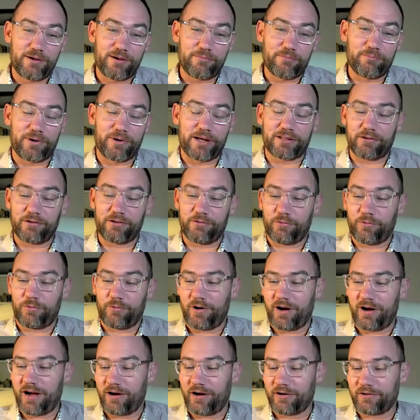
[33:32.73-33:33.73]
But
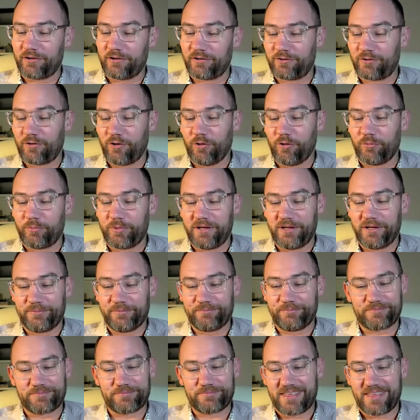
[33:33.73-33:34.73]
wow, Colby,
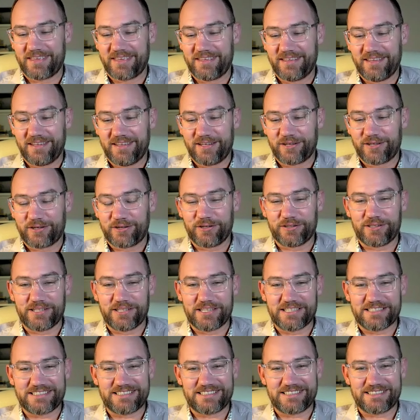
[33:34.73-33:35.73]

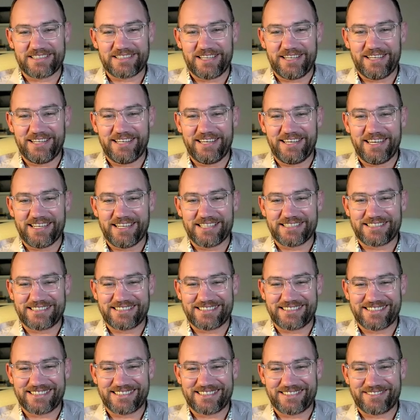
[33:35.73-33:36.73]
goodness, he
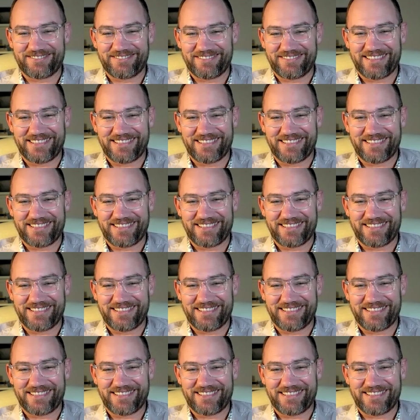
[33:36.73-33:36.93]
is